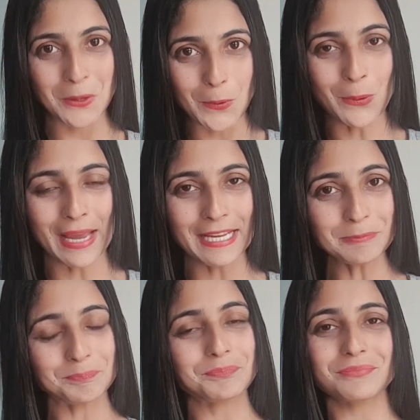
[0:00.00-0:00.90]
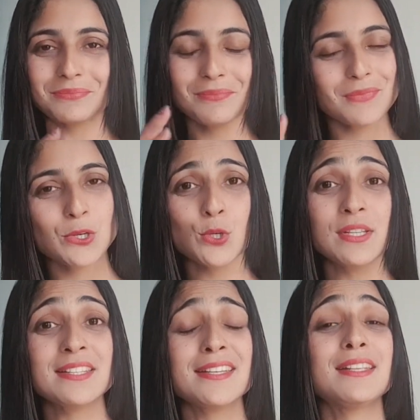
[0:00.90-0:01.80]
Okay, so
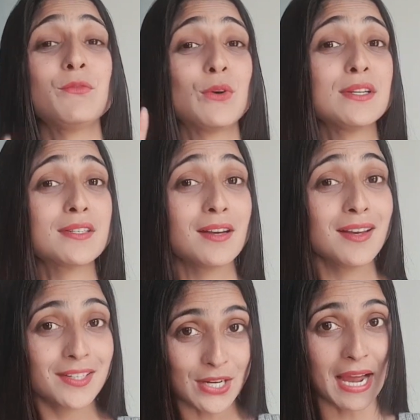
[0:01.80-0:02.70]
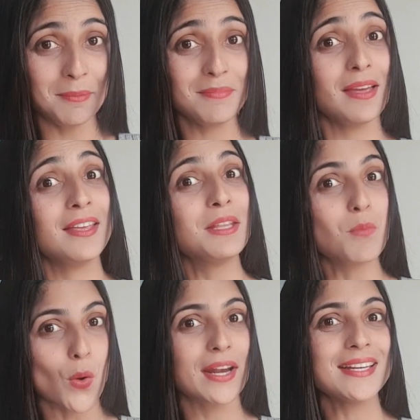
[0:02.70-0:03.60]
this is the first time, in the
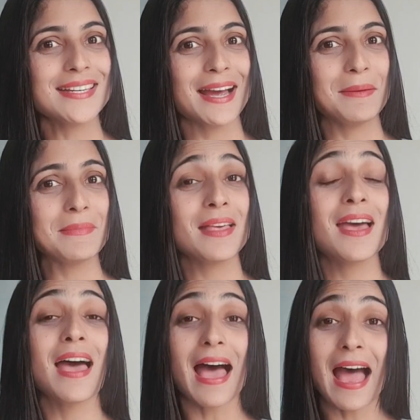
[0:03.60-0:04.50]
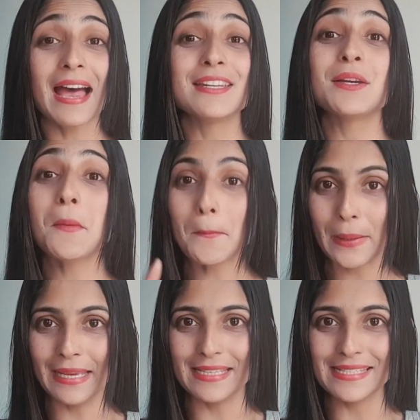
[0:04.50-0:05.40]
morning time. And
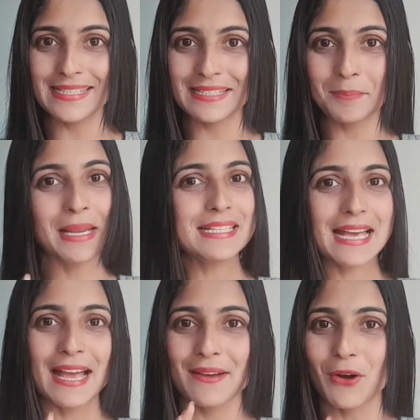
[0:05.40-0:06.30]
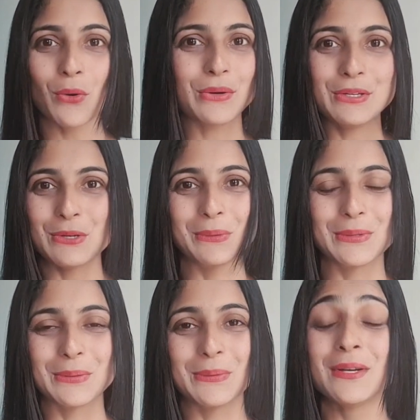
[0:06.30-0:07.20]
place I have already told
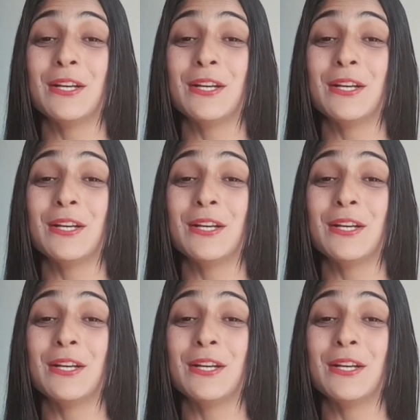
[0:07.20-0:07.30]
you.